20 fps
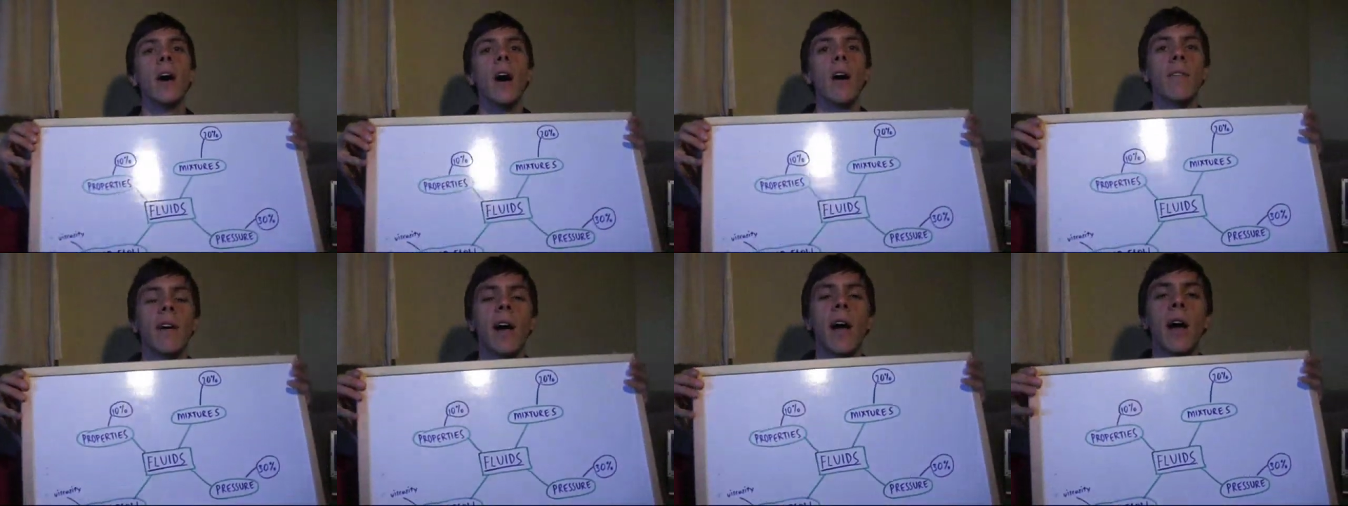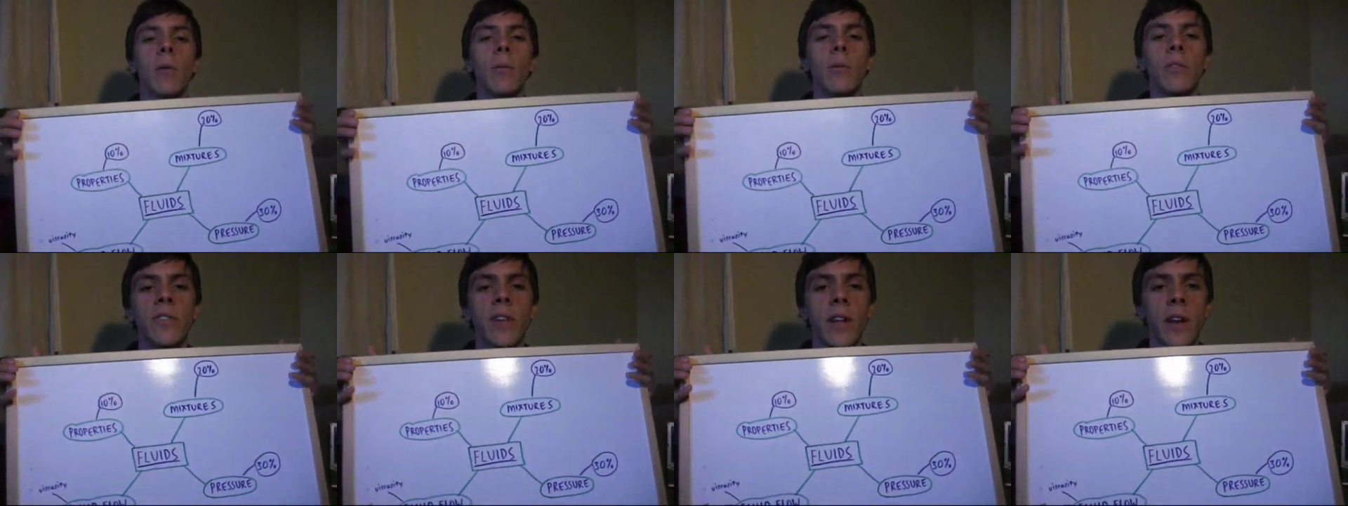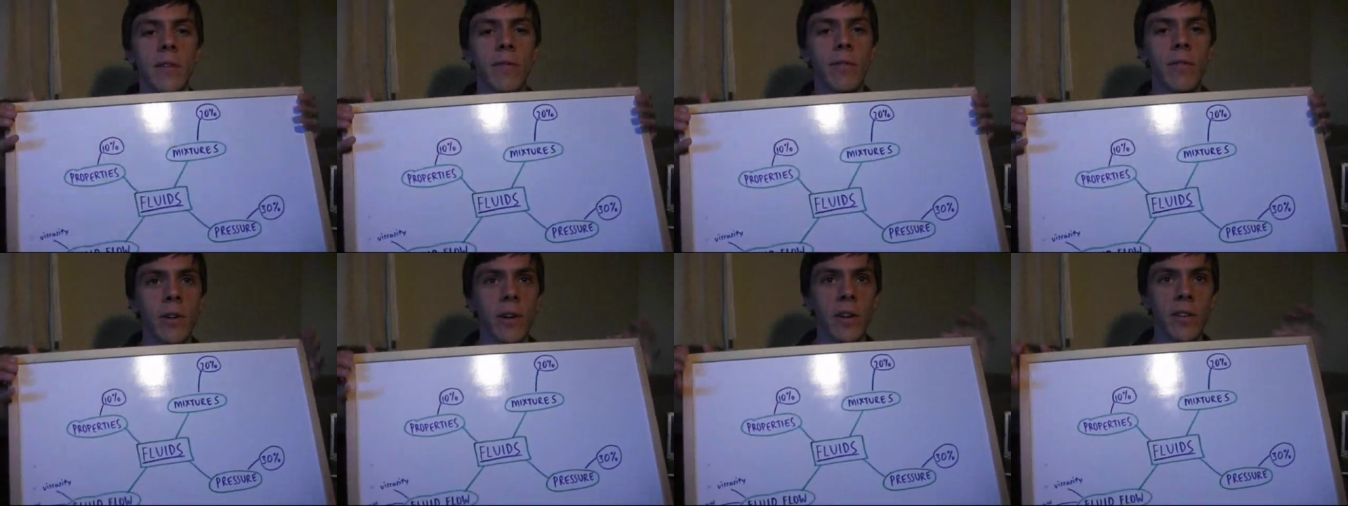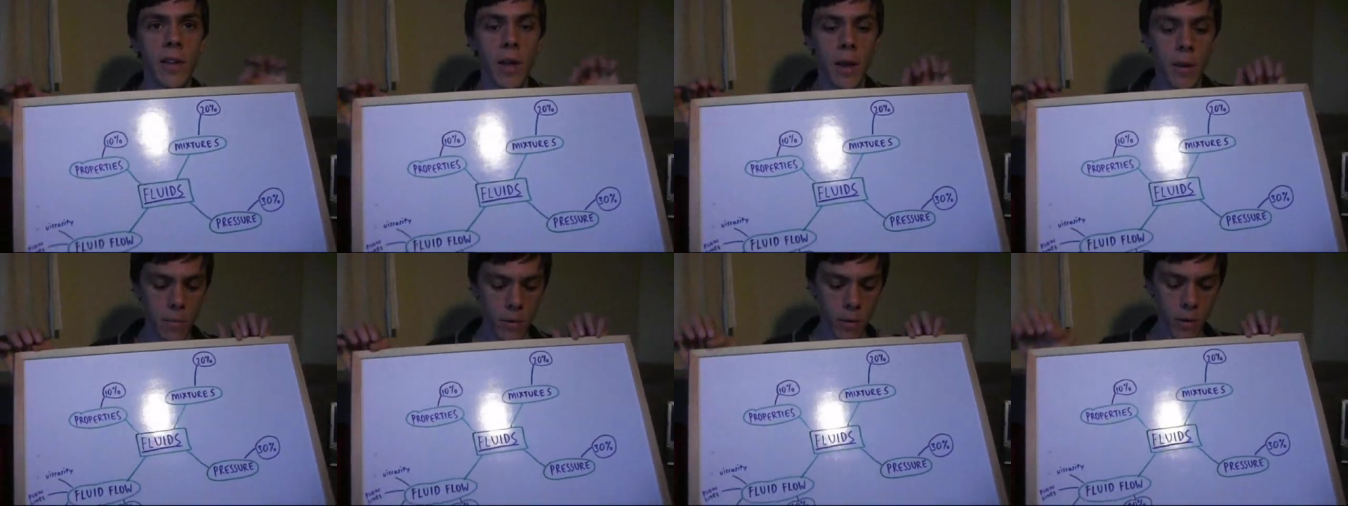of how I would study for an
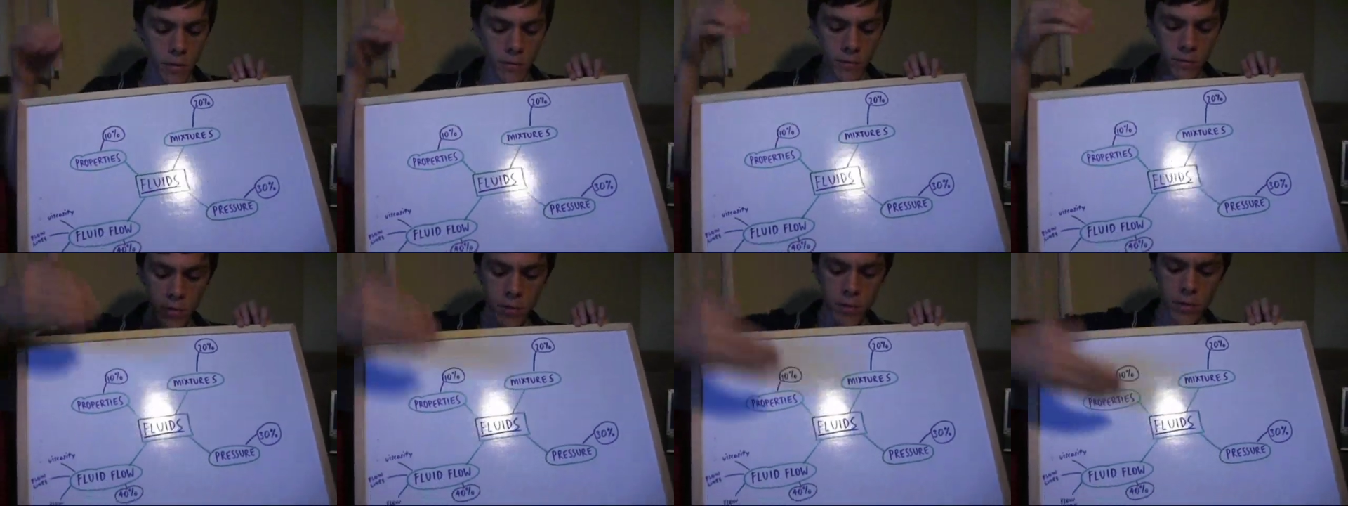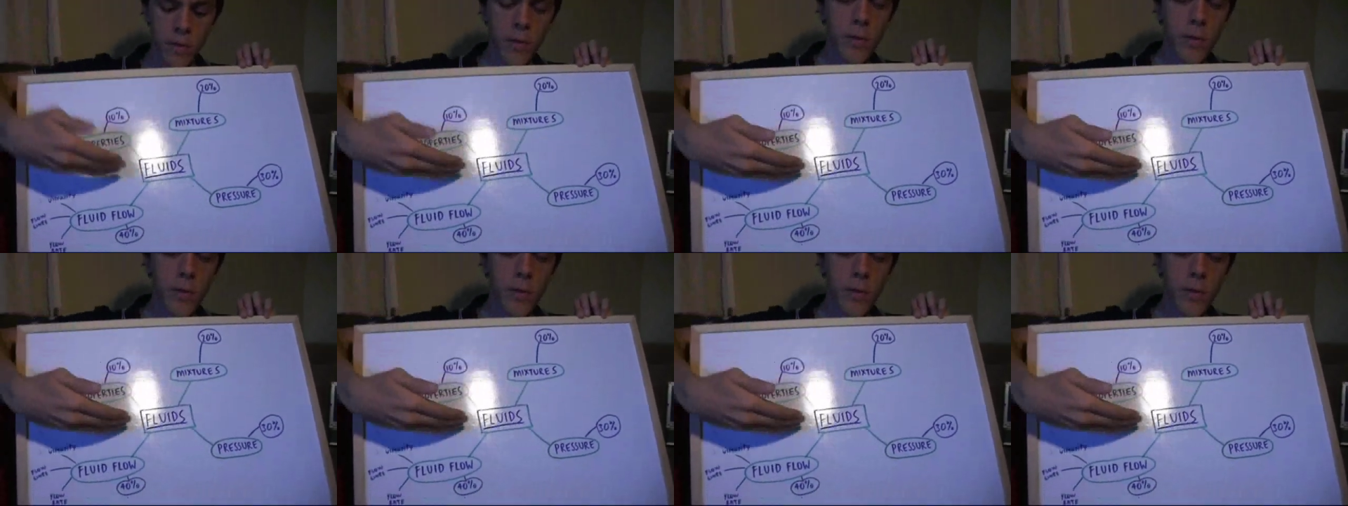exam of